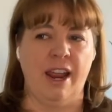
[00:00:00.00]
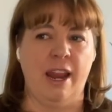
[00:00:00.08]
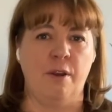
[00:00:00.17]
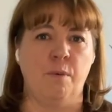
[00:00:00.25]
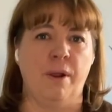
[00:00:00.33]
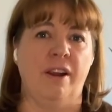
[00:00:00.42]

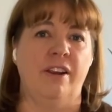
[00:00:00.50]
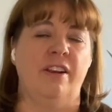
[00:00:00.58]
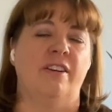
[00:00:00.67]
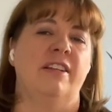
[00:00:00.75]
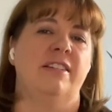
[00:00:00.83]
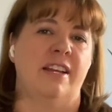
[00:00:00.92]
and where
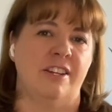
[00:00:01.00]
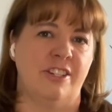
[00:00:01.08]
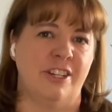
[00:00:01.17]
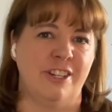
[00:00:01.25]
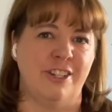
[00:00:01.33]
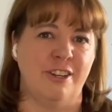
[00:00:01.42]
your
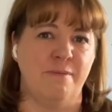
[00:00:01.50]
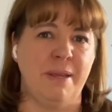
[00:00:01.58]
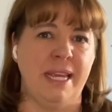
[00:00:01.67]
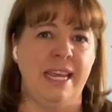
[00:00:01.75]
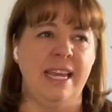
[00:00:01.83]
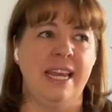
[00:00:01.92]
attention should
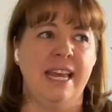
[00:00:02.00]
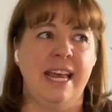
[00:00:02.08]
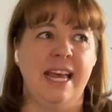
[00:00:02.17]
be